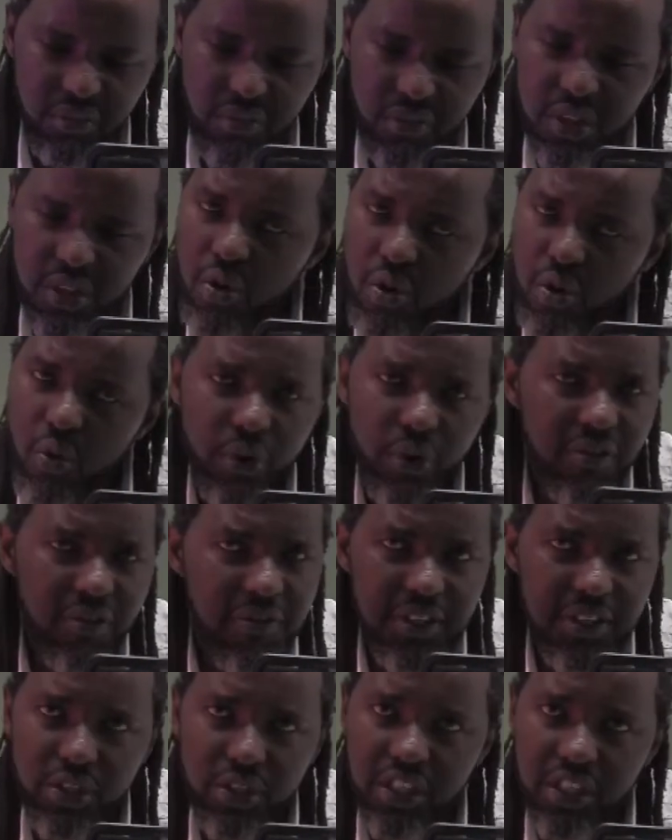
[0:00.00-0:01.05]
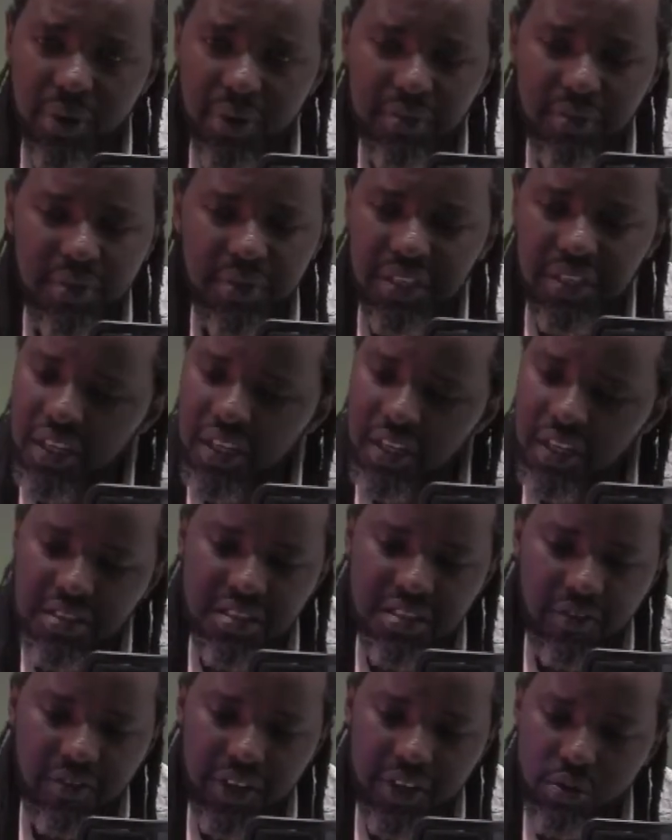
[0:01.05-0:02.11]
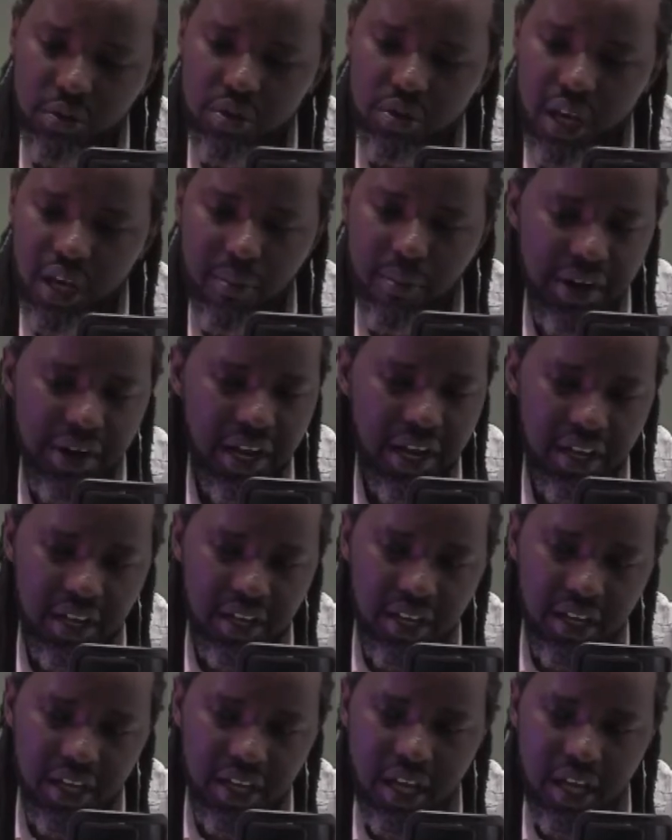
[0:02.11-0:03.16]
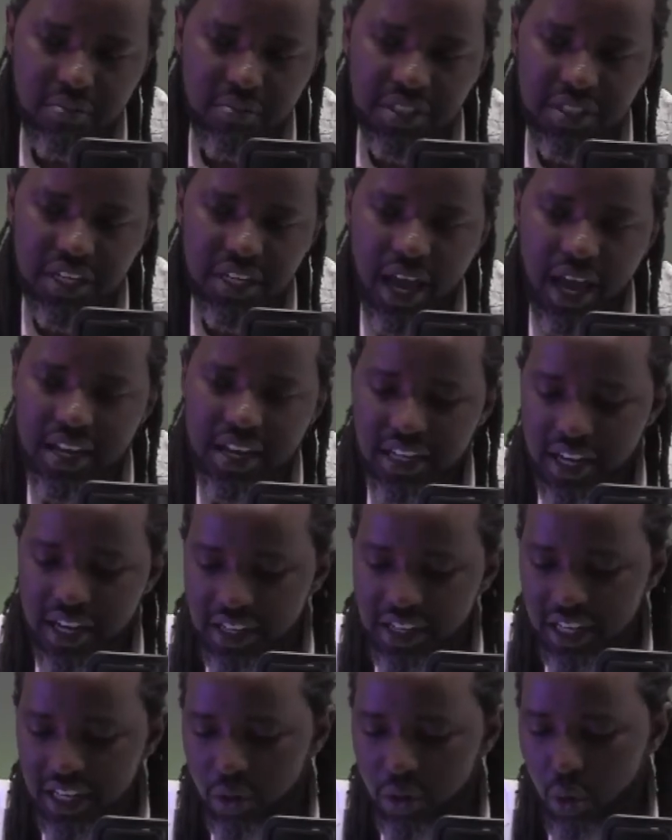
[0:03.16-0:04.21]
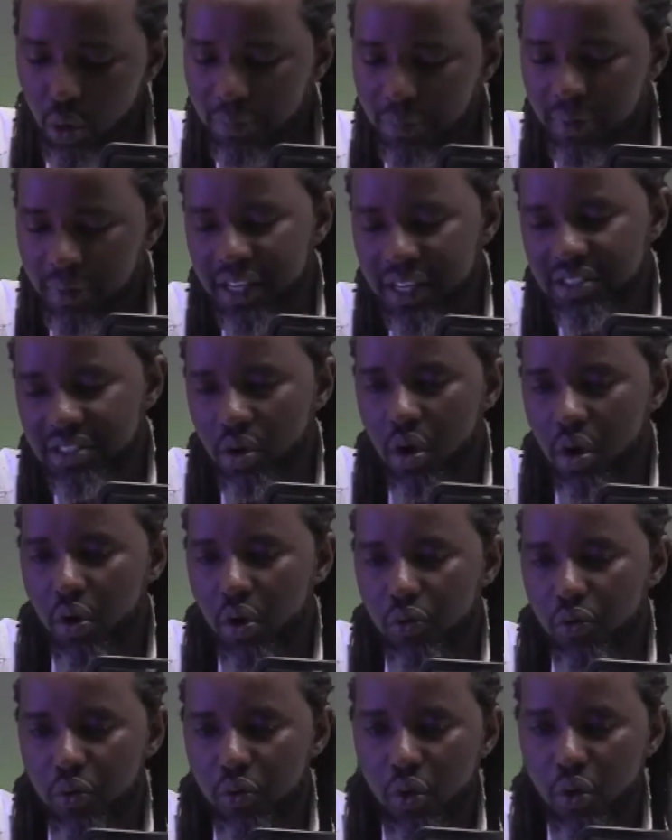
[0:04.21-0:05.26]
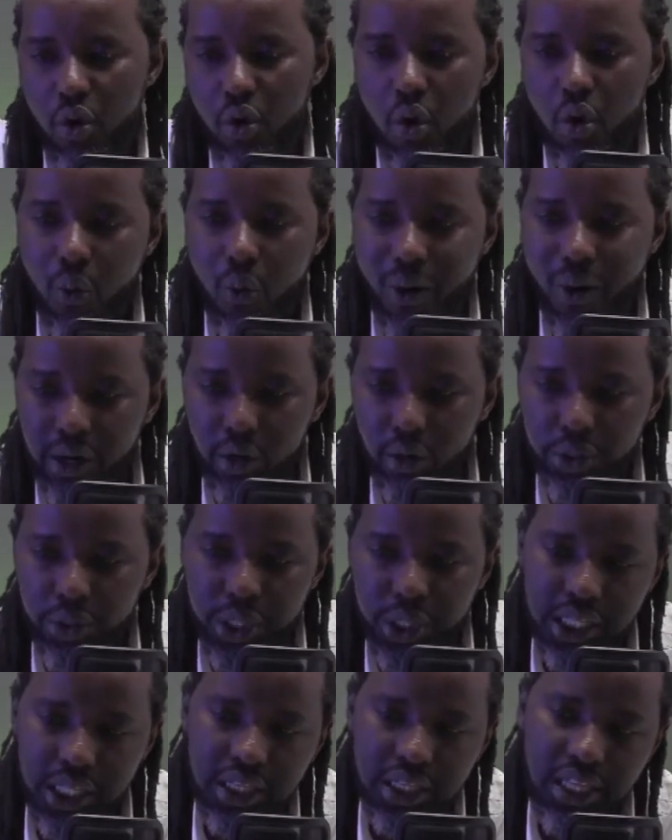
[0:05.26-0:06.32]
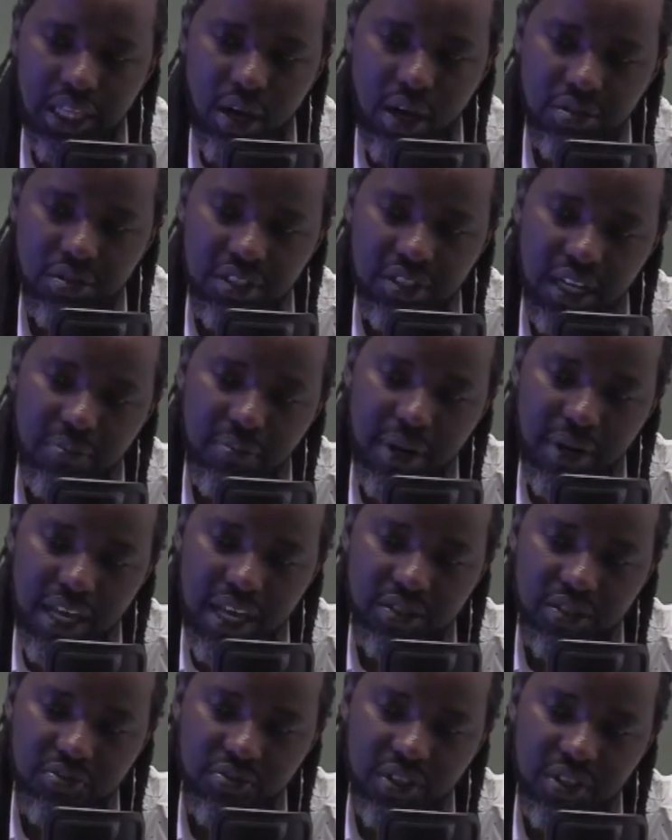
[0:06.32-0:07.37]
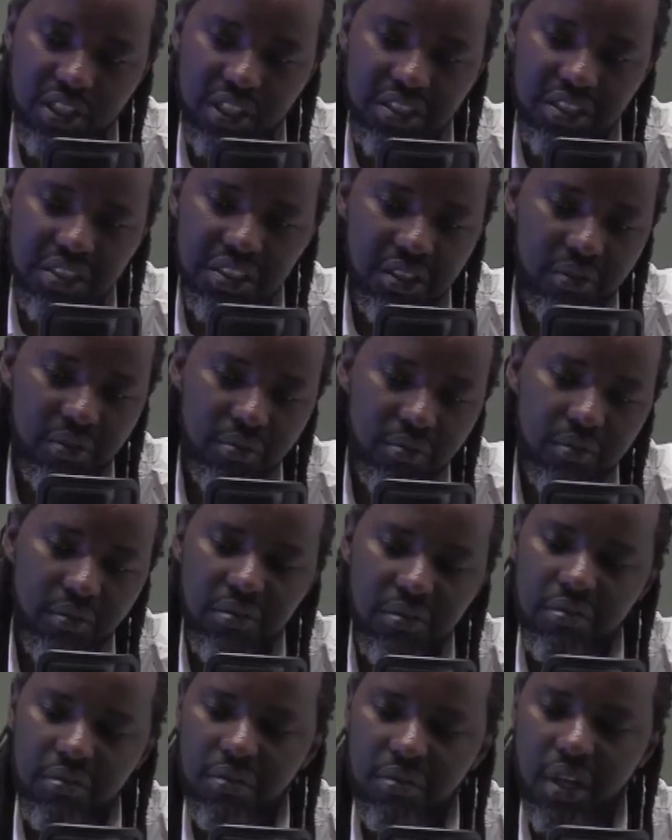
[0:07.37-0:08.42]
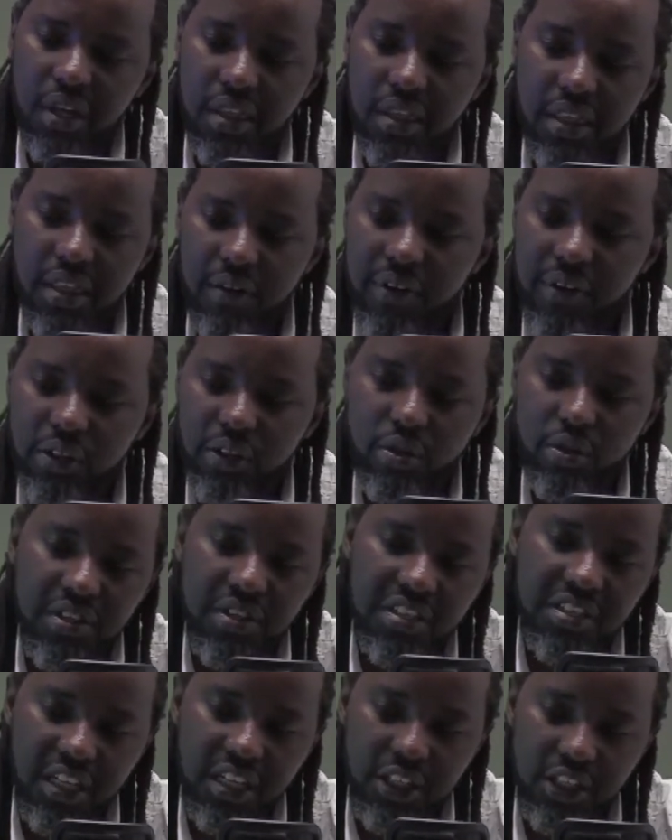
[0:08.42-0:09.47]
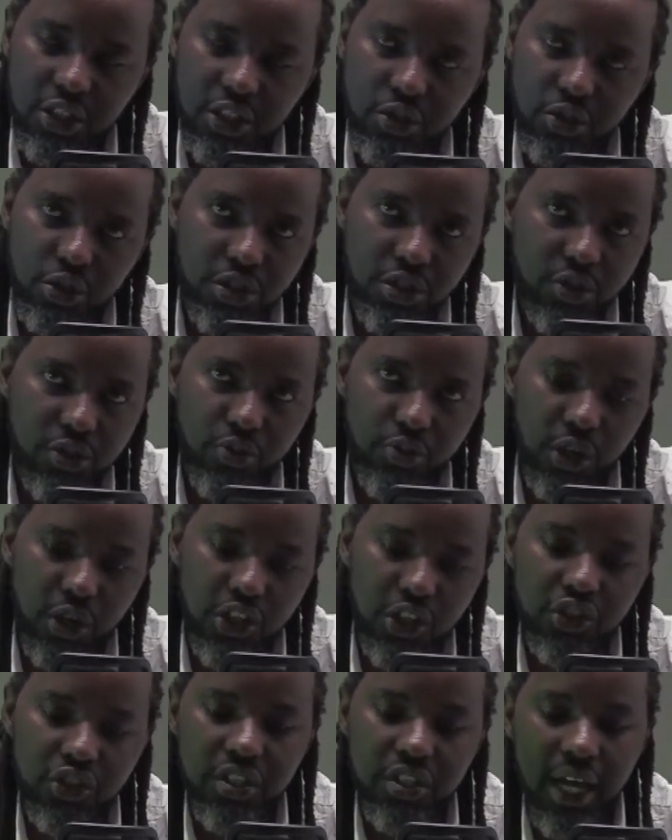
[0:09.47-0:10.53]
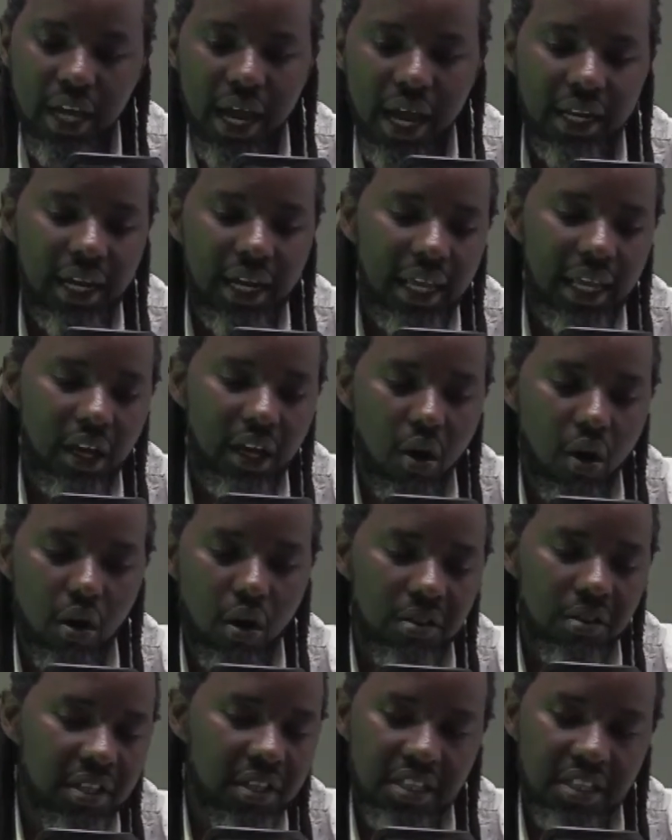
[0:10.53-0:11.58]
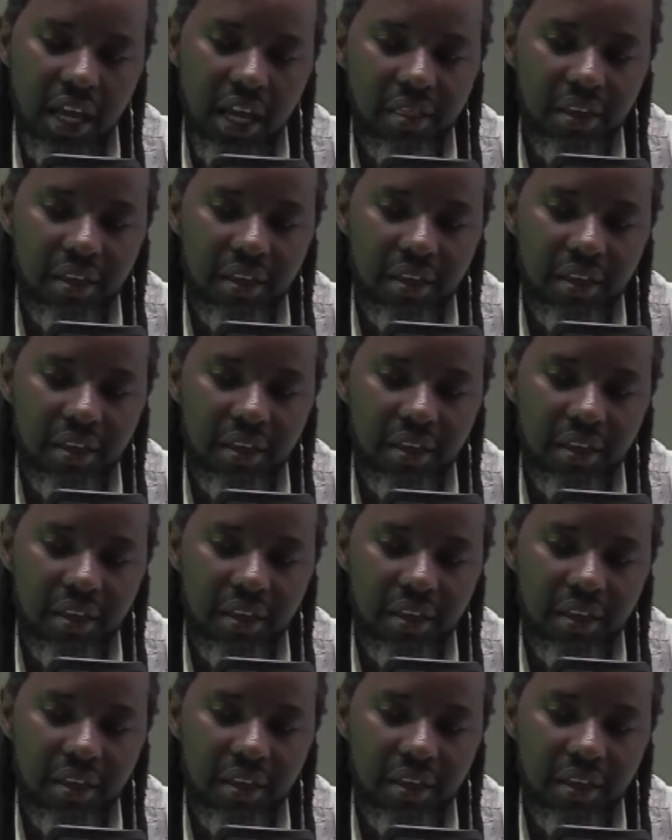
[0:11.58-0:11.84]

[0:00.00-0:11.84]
whatever function it might be, this is a very good camera. Comes in at a really low price of 103,000 plus VAT. The advantage of this is that it shoots in full HD, and unlike all these others,